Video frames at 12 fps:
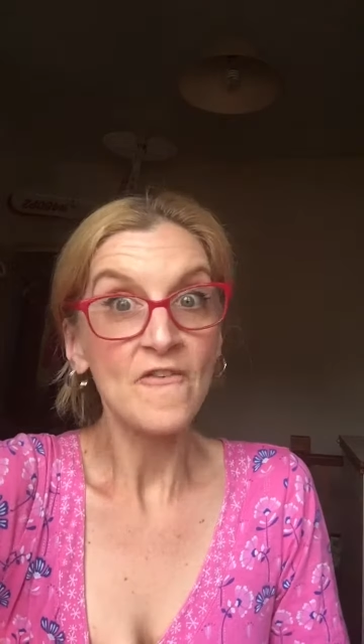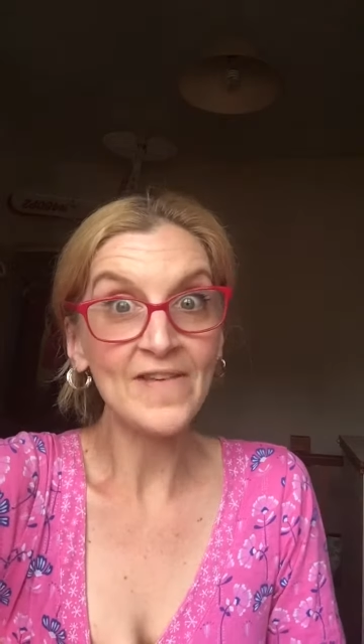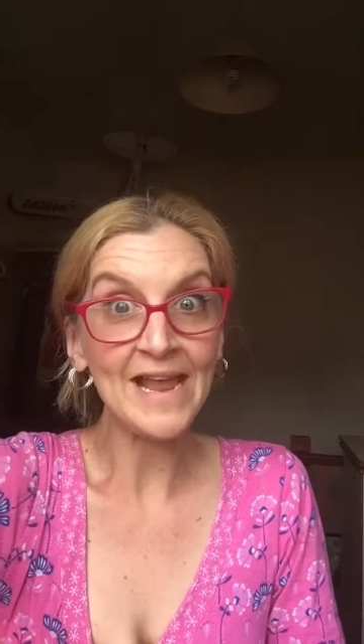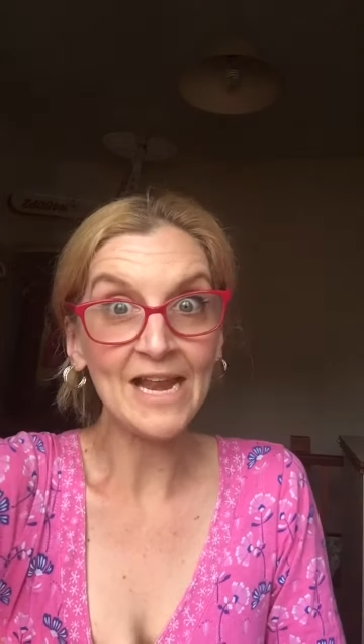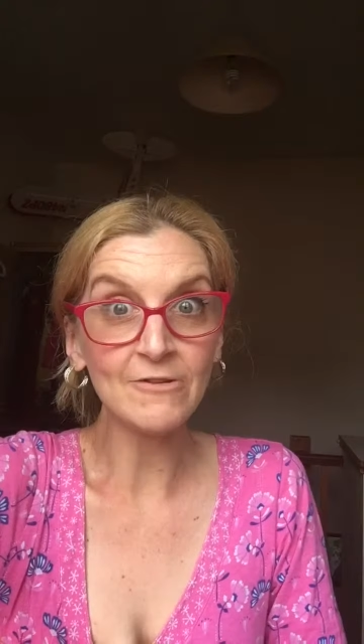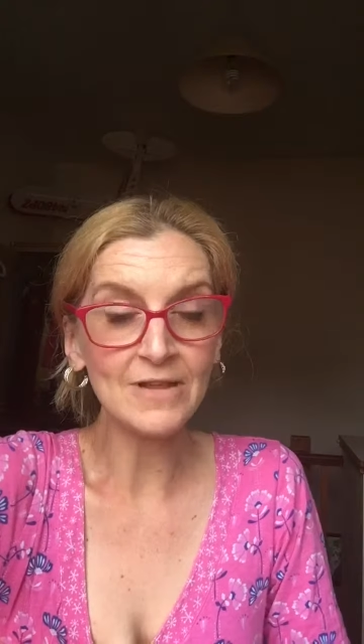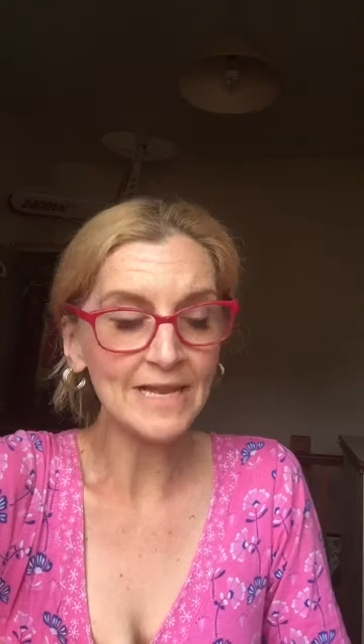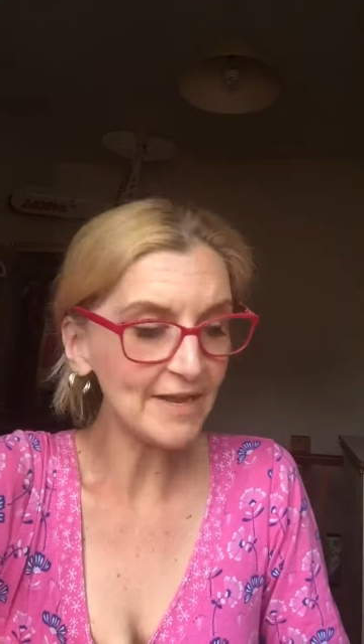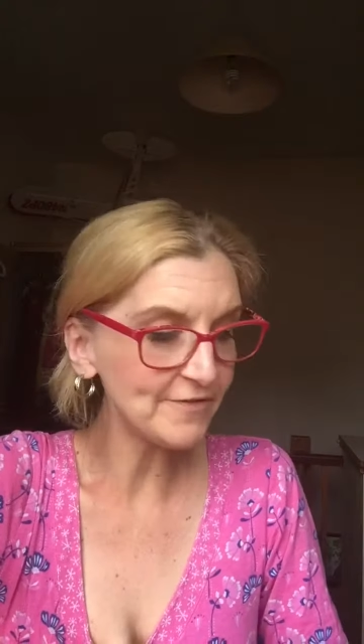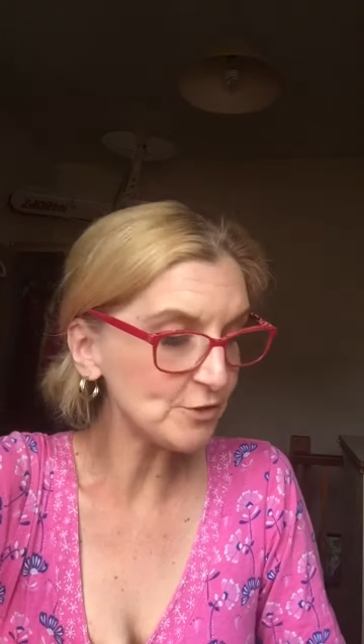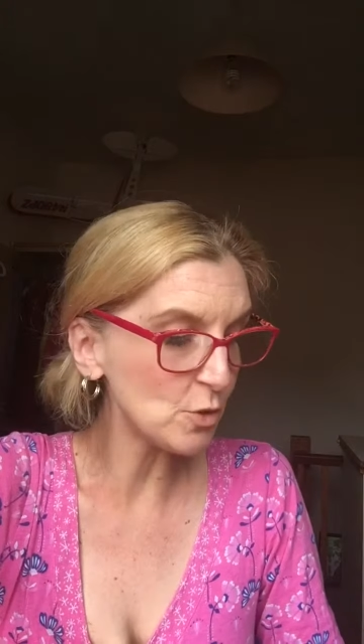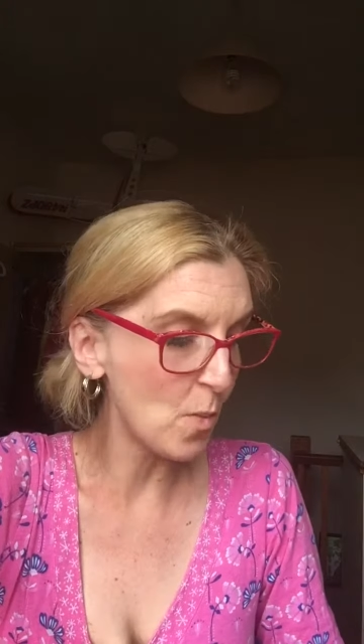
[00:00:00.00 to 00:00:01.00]
feeling
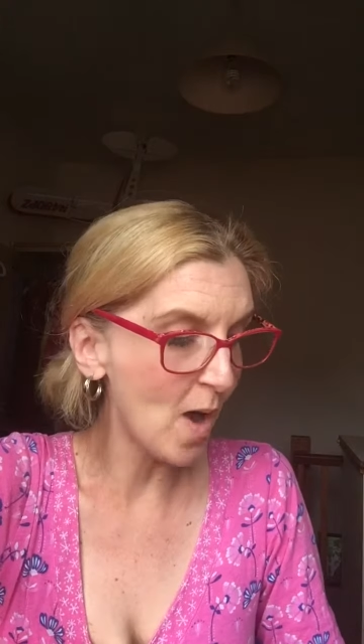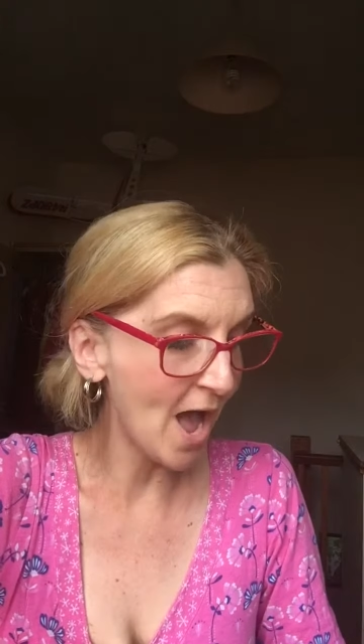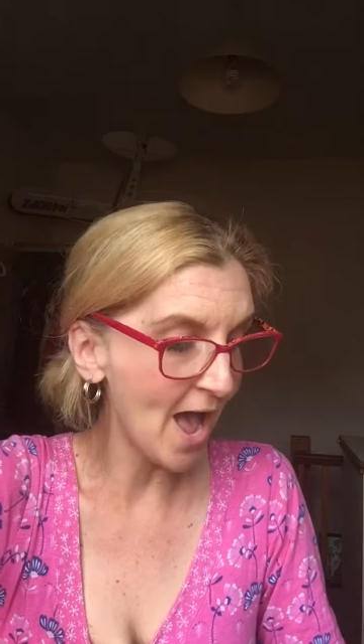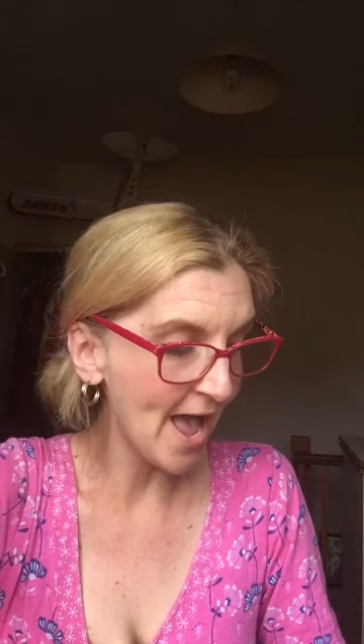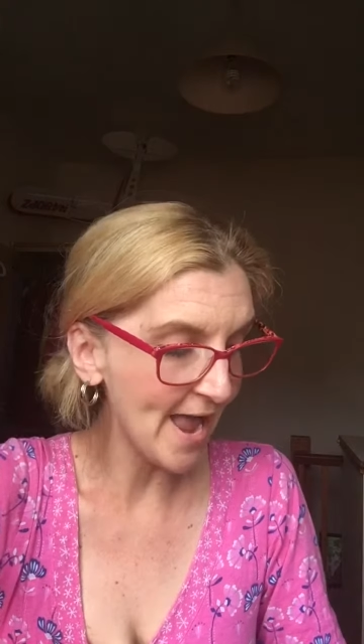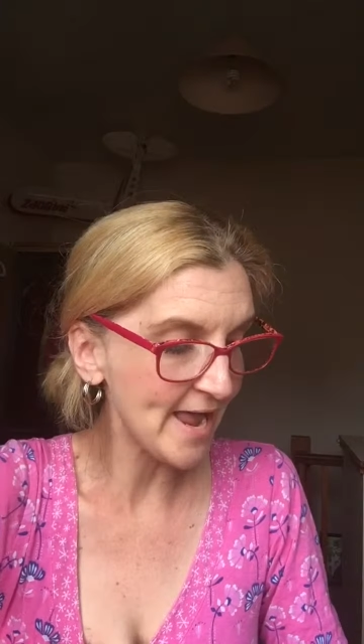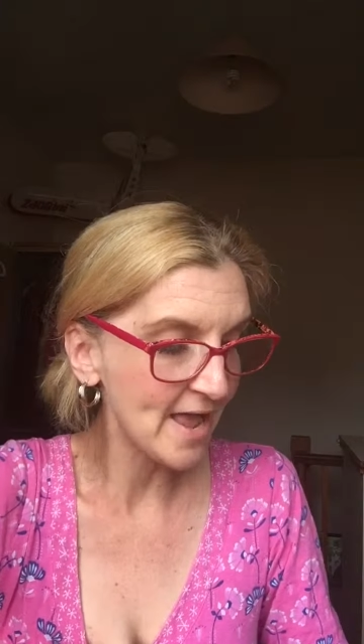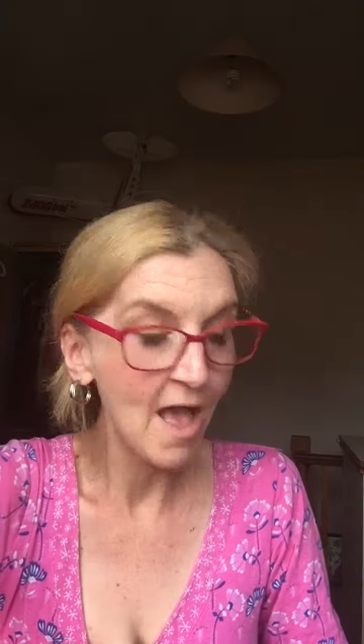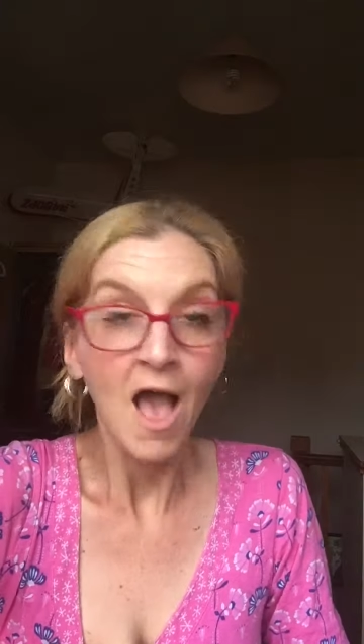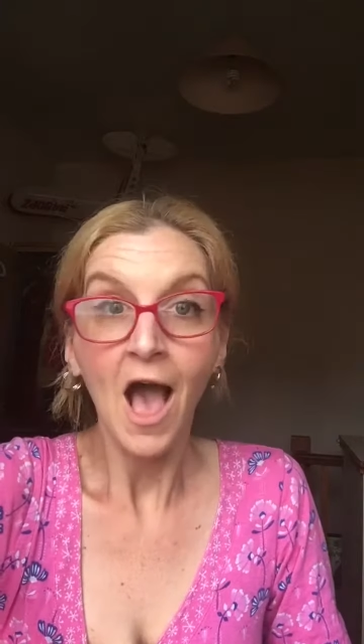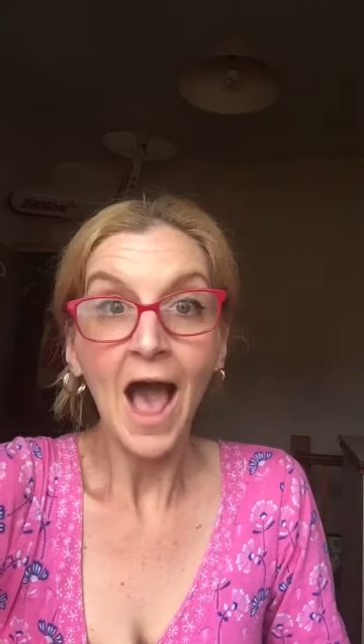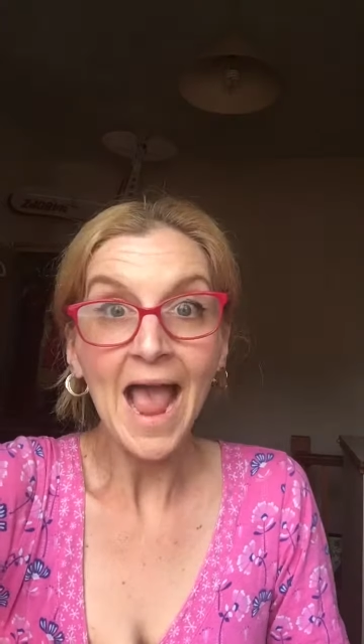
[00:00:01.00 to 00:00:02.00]
relieved to why
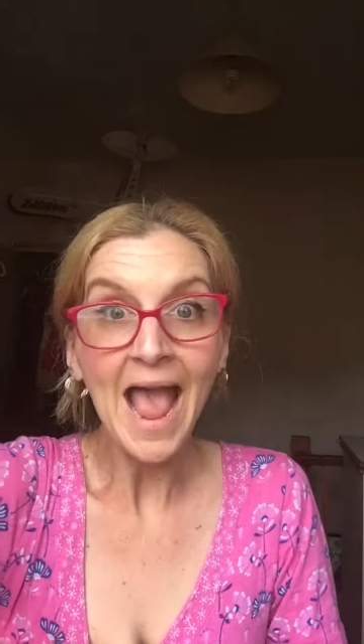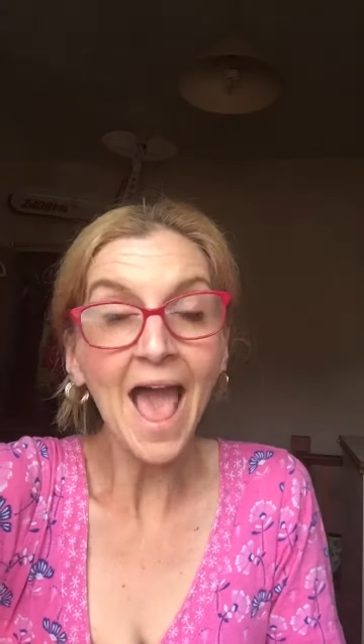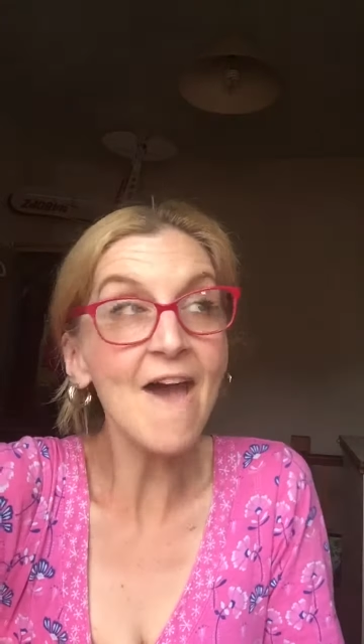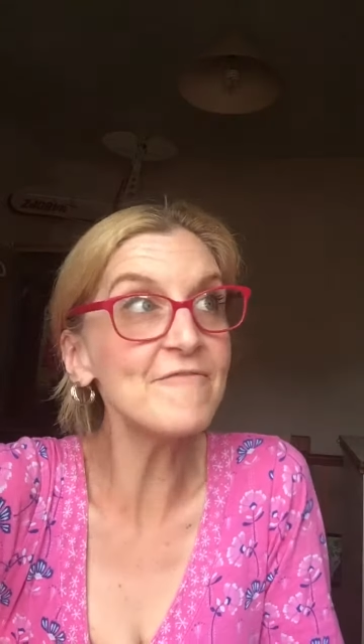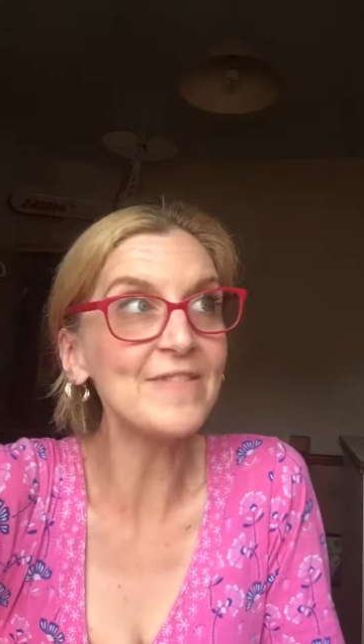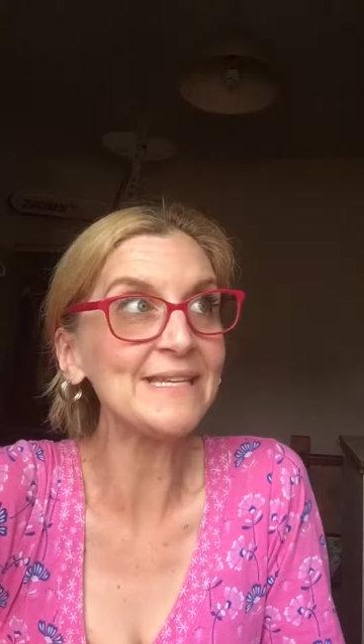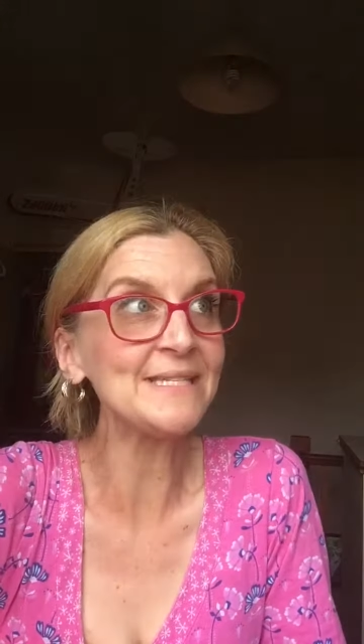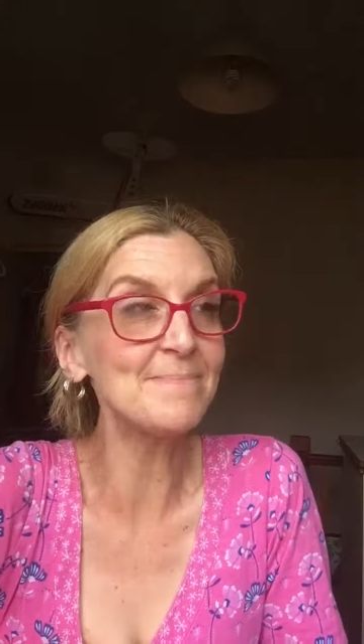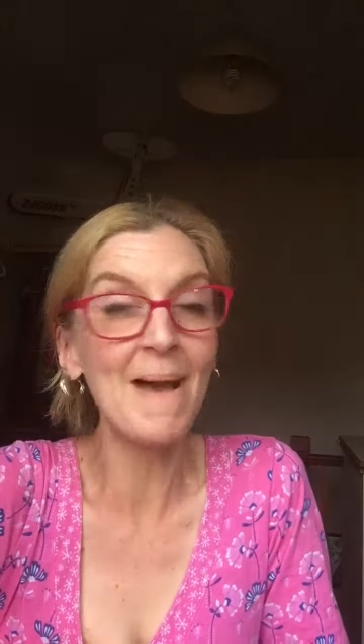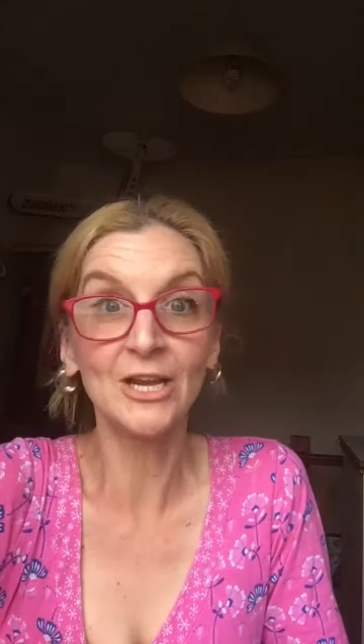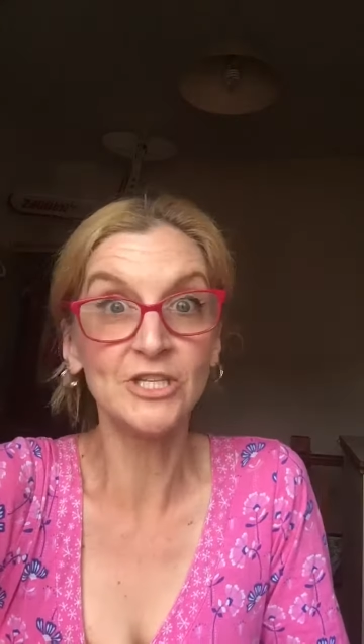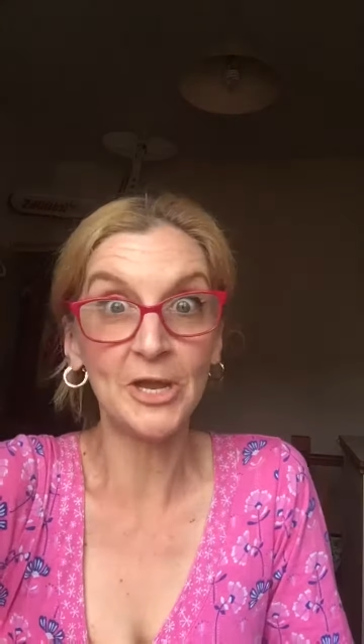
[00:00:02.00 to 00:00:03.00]
I have this
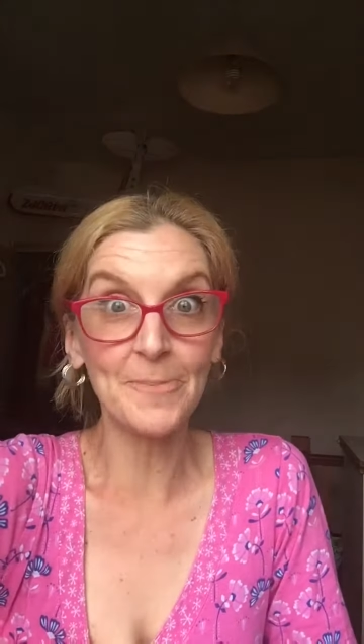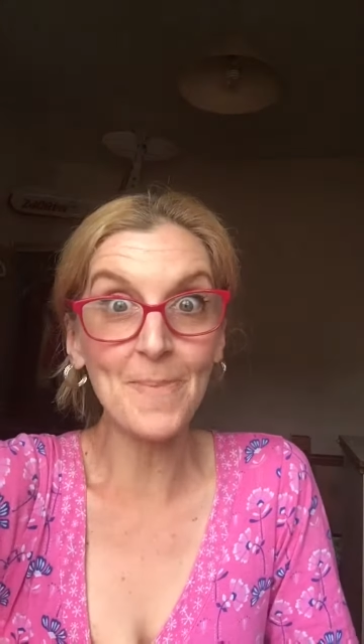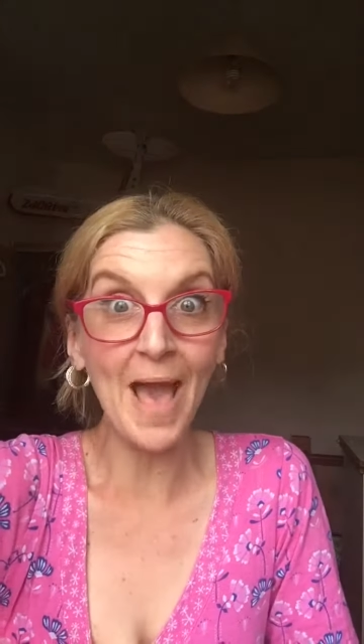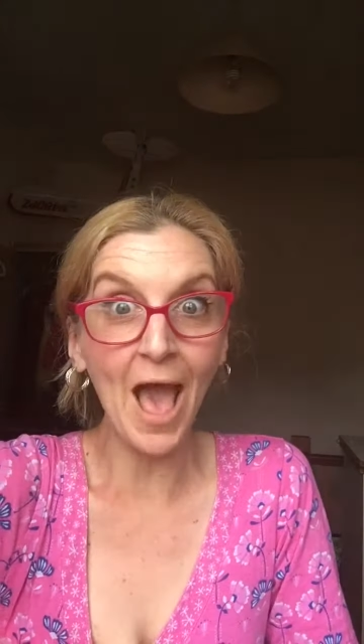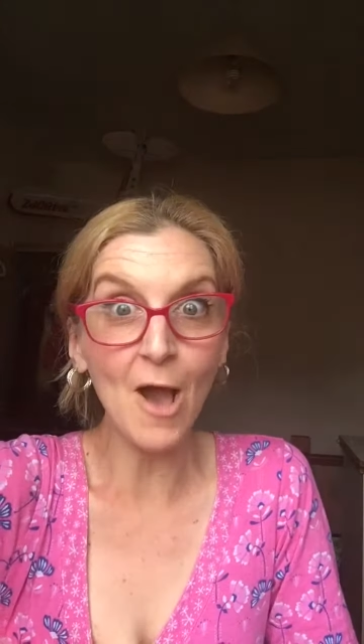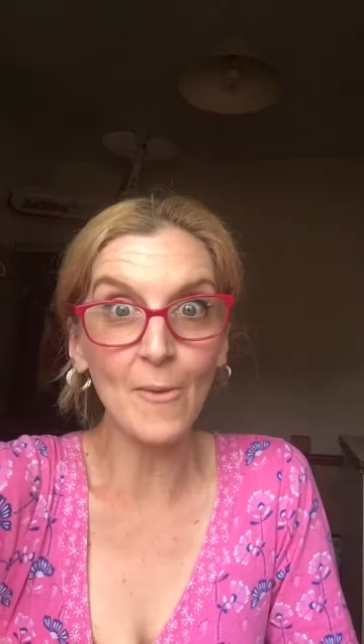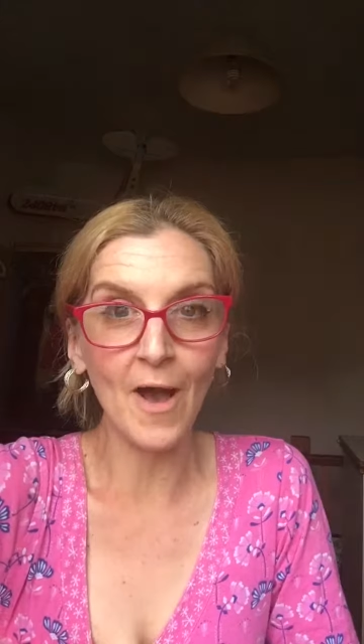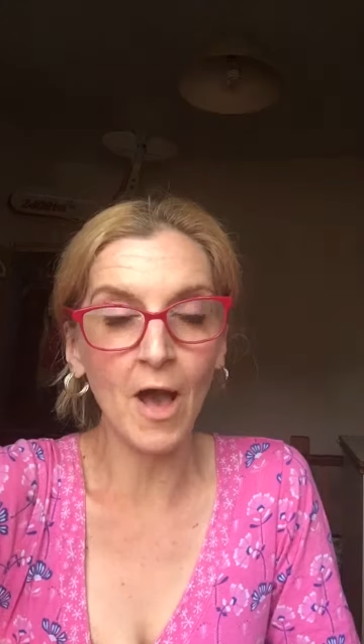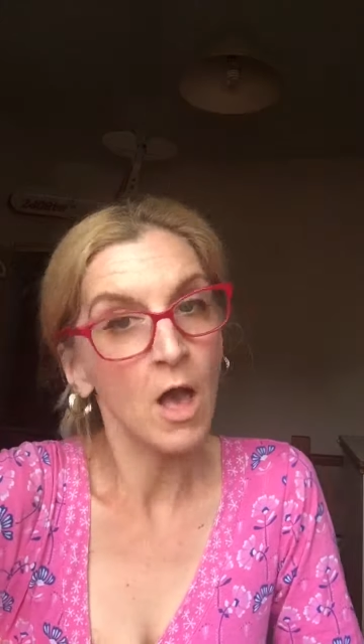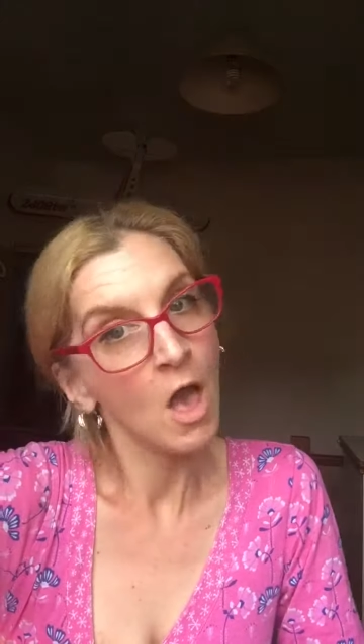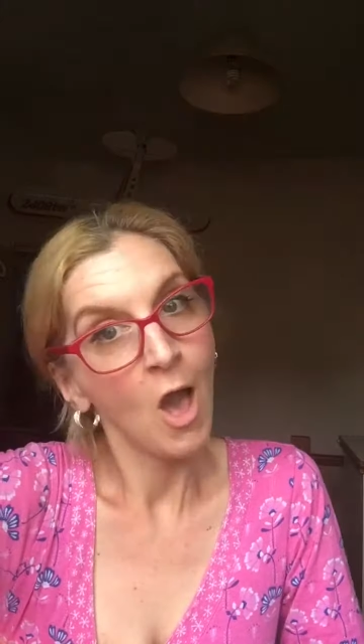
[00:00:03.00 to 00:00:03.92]
magic power.